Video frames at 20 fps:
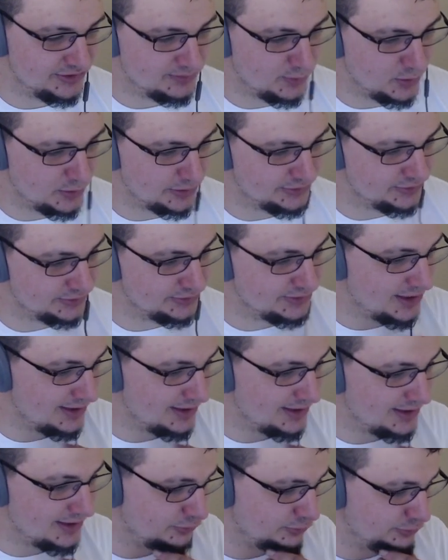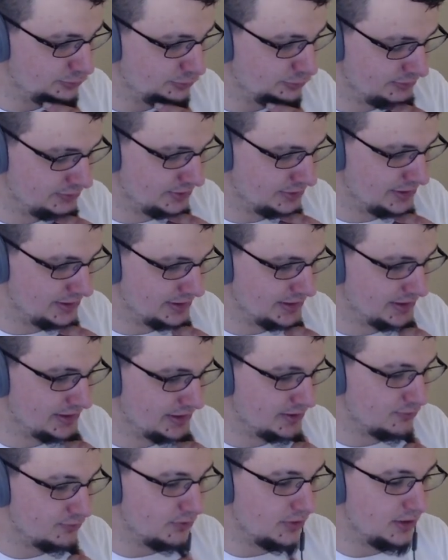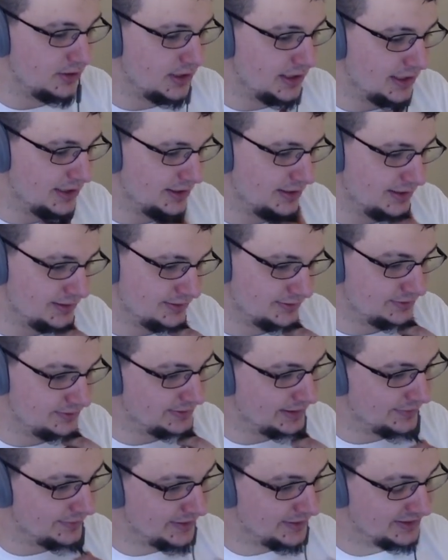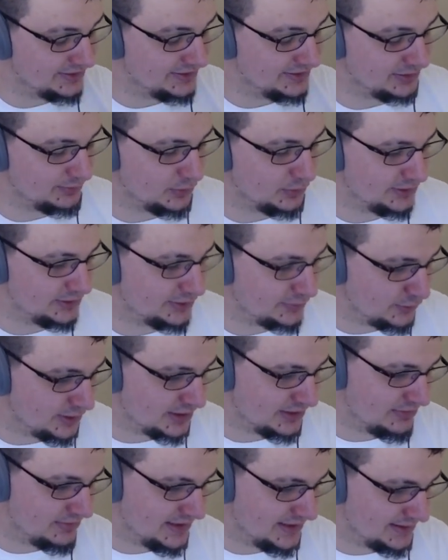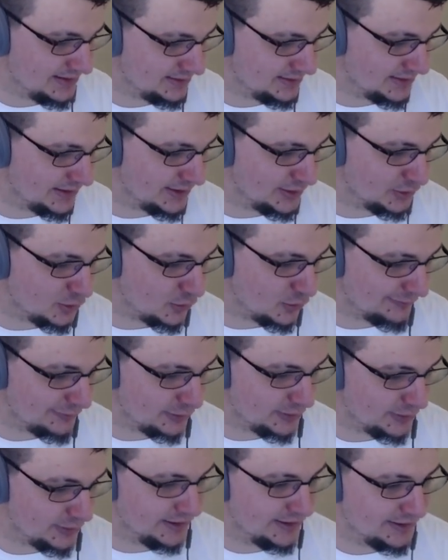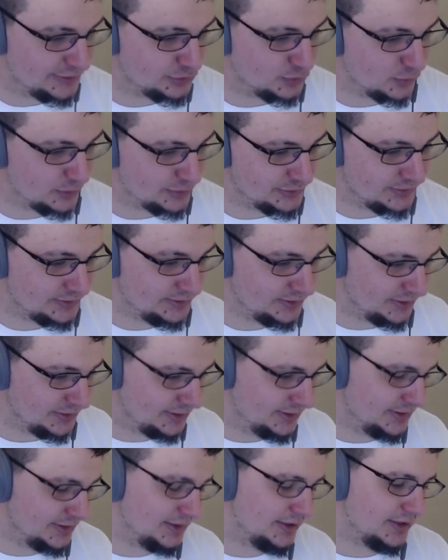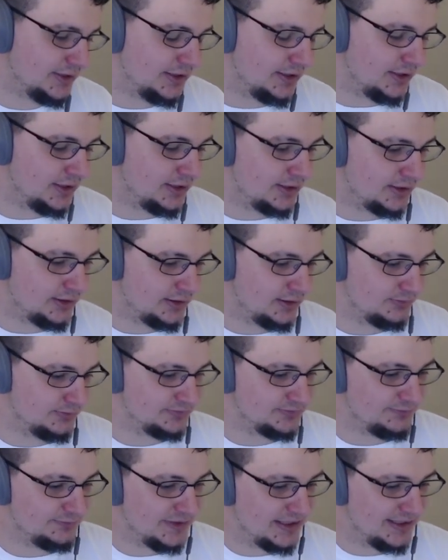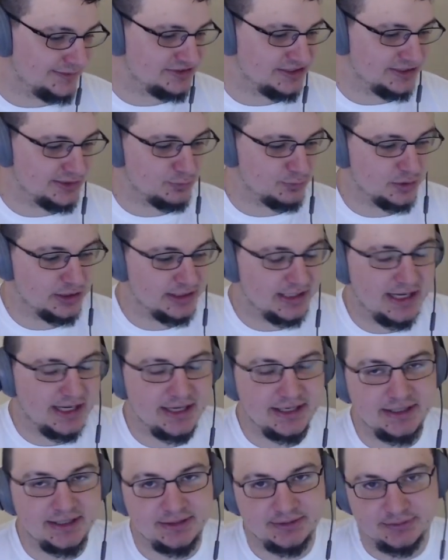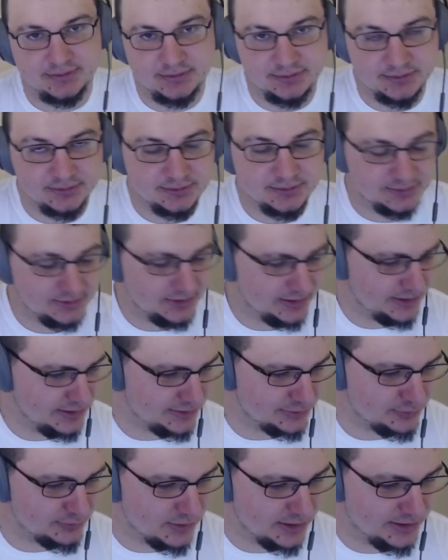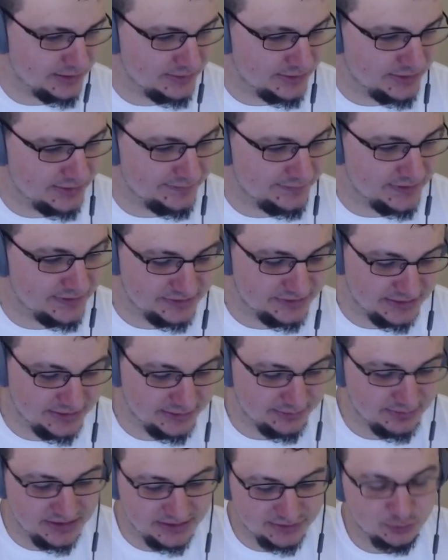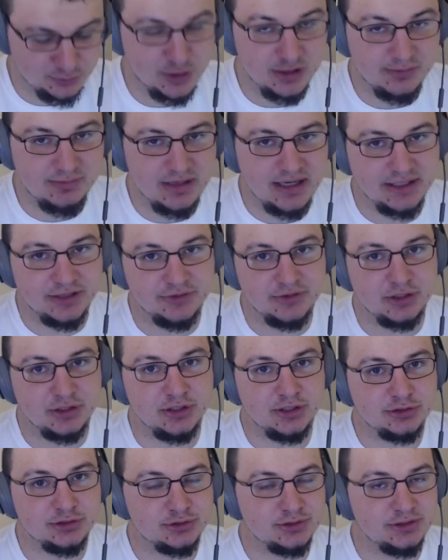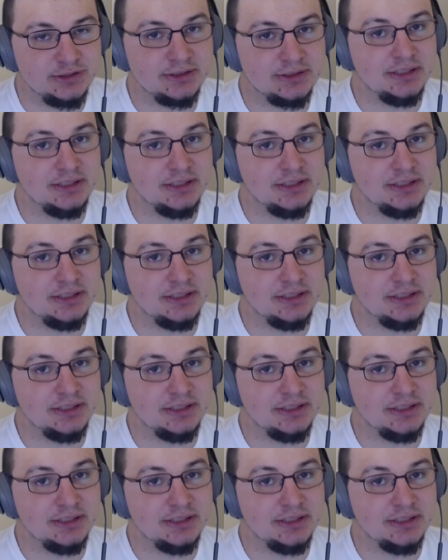Marks, their top recruit. I think he's a pretty good running back out of Carver, Atlanta, Georgia. 5'10", 190. He is ranked the 15th best running back in the country.